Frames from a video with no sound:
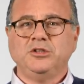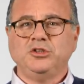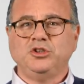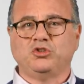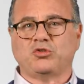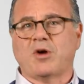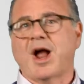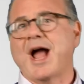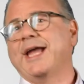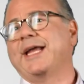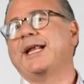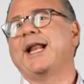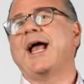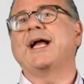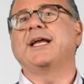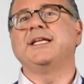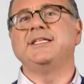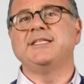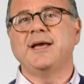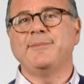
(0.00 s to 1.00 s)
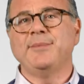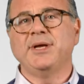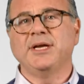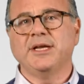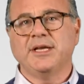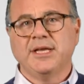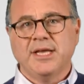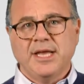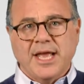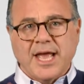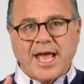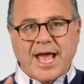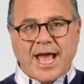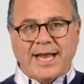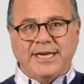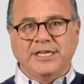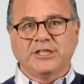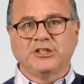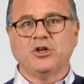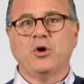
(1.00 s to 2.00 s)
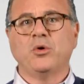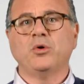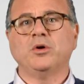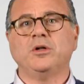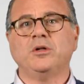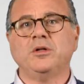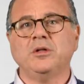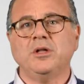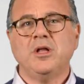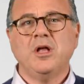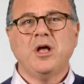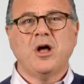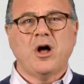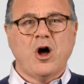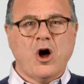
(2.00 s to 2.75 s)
Dry and academic, anecdotal,